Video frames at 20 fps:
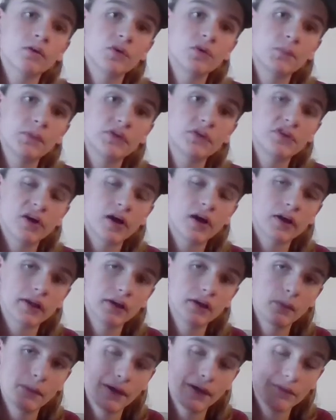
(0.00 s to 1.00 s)
to be
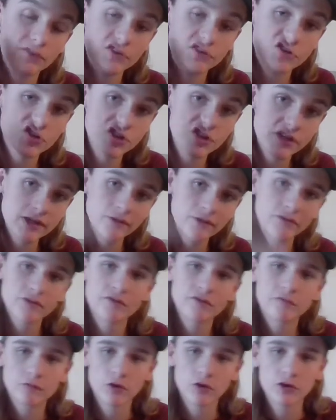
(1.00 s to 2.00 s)
talking about the Chiefs
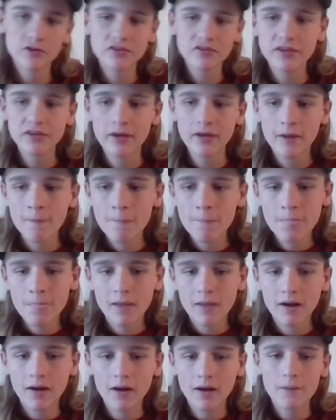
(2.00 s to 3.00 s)
first
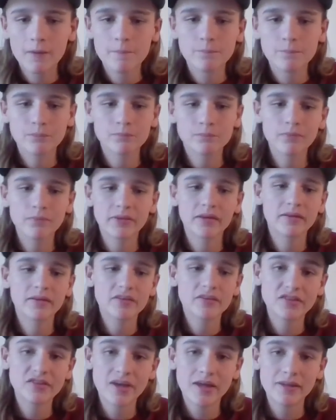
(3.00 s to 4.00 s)
um,
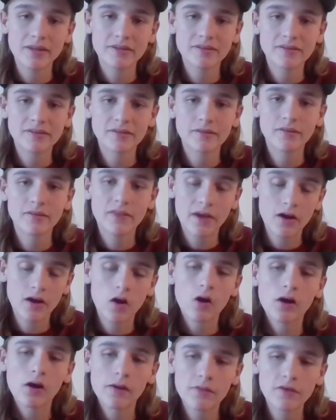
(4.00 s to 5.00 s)
since they
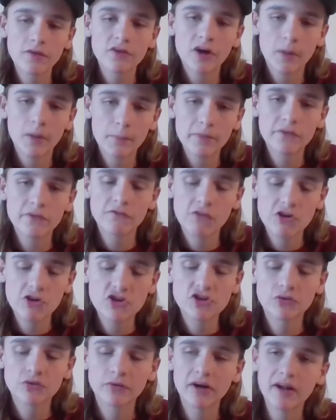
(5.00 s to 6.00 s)
are at the top of the
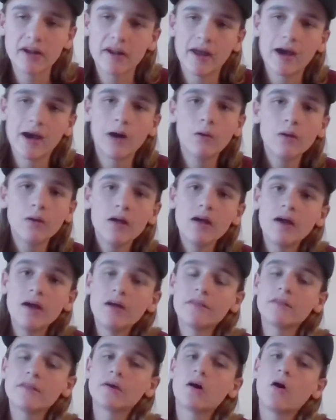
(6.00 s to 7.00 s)
division right now.
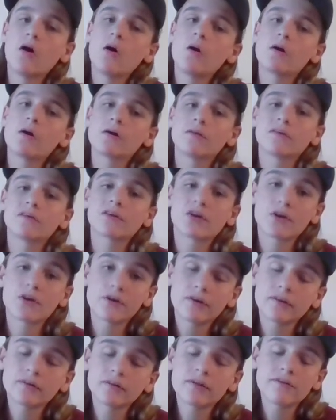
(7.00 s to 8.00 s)
They are
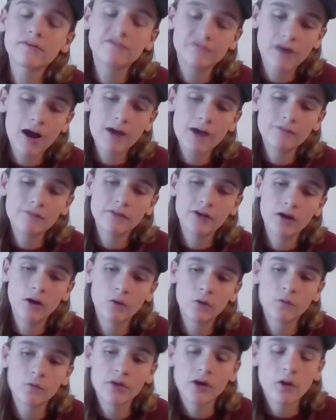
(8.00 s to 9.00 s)
currently 5 and
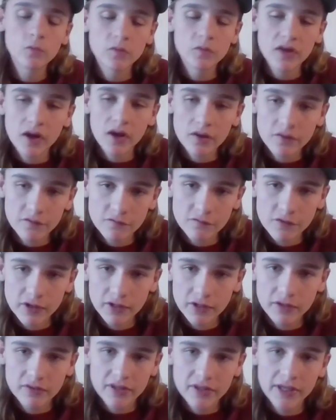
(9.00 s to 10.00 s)
0, the only
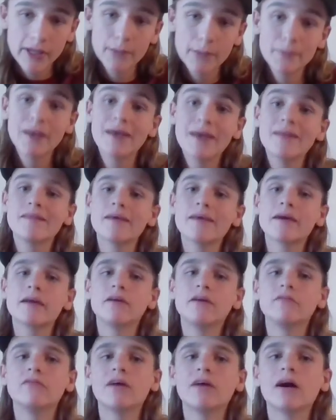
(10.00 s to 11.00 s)
undefeated team in the
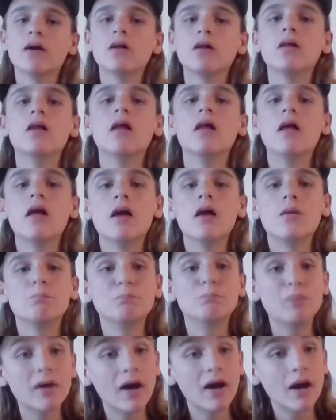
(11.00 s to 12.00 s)
NFL,
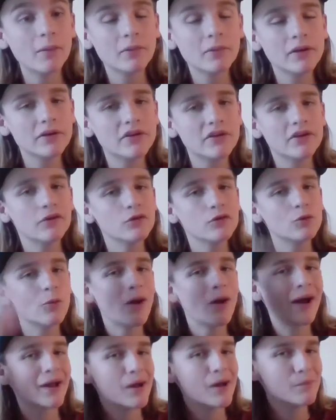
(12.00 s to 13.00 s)
but I'm going to tell you
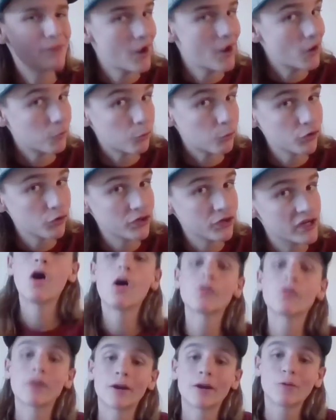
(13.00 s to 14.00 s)
why I'm not worried.
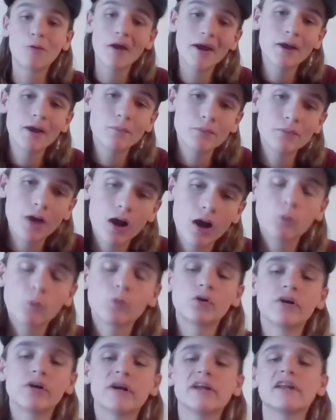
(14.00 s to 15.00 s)
All right, why I'm not
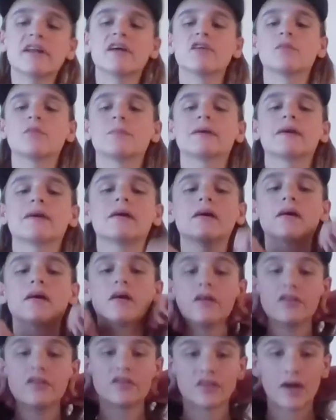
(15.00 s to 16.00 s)
worried is
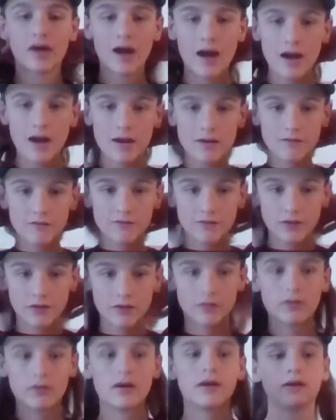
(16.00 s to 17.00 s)
because I
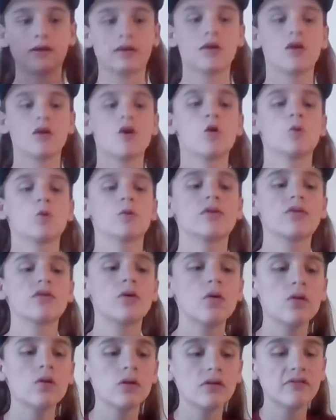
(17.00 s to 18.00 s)
feel like with
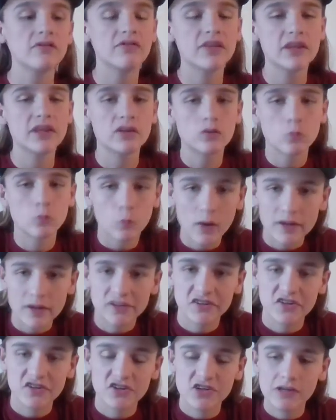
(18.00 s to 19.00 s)
all of these
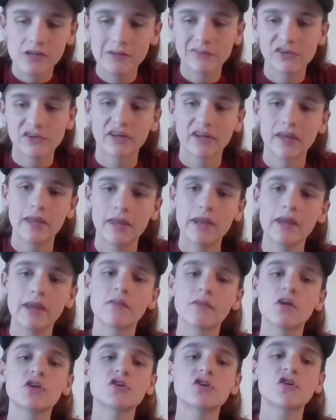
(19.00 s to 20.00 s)
wins the Chiefs are getting,
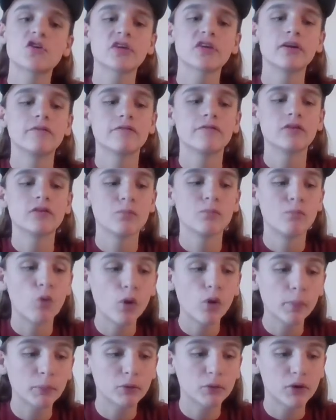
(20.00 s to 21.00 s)
they're just going to feel
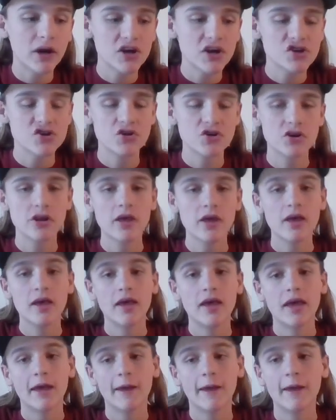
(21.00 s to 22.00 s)
more pressured
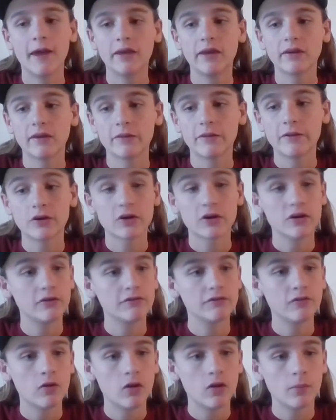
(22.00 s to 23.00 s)
and they're going to
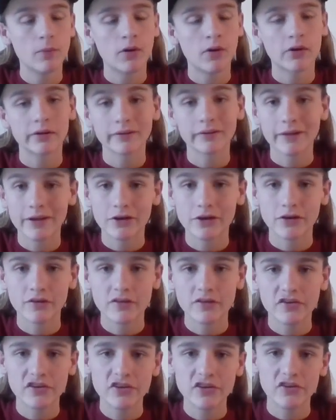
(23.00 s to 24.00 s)
fall apart later in
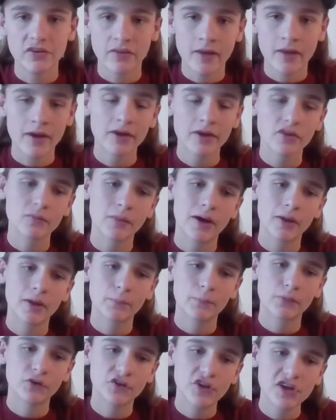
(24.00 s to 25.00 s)
the season. That is my
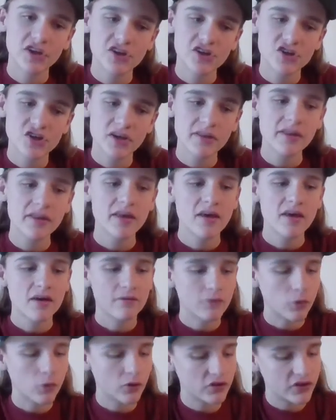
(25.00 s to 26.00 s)
prediction.
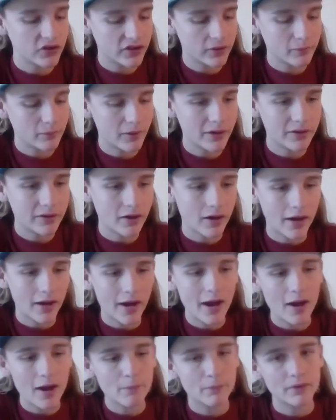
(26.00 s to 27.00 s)
Of course, it might not
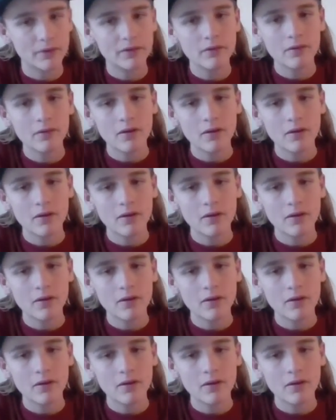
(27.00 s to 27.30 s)
happen,